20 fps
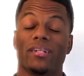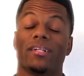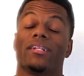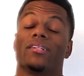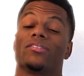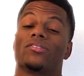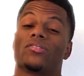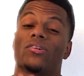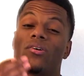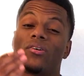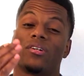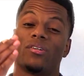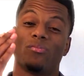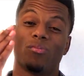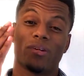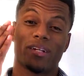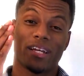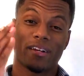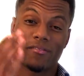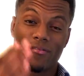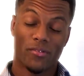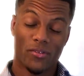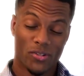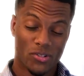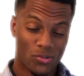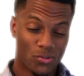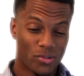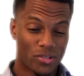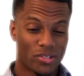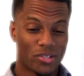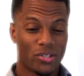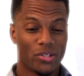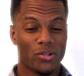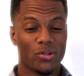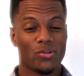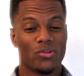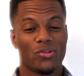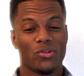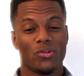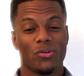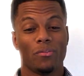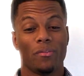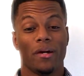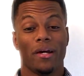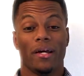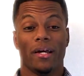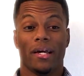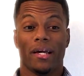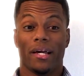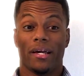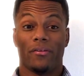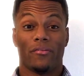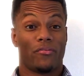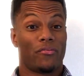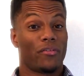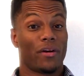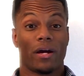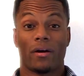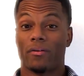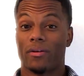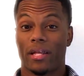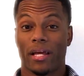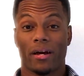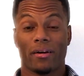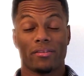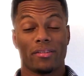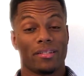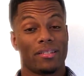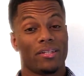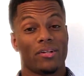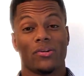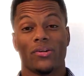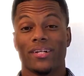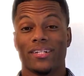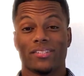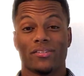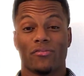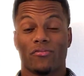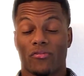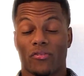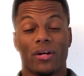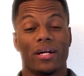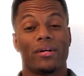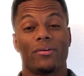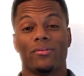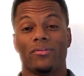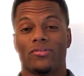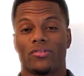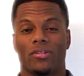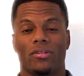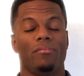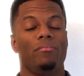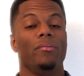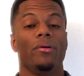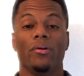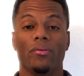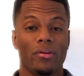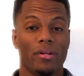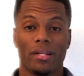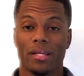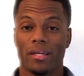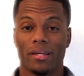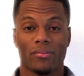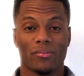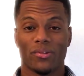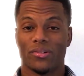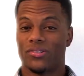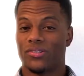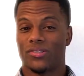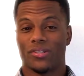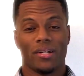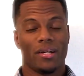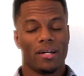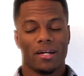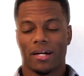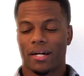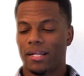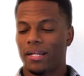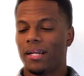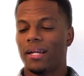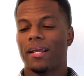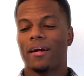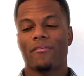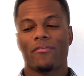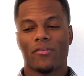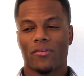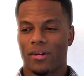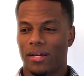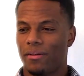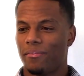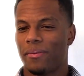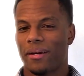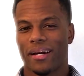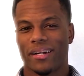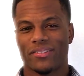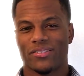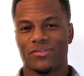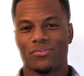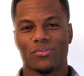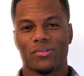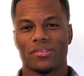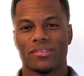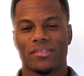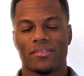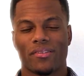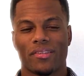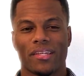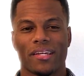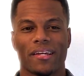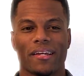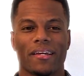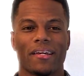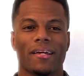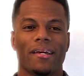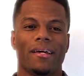And it started when I first went to YouTube and found out that there is a fragrance community, which I never imagined was a thing.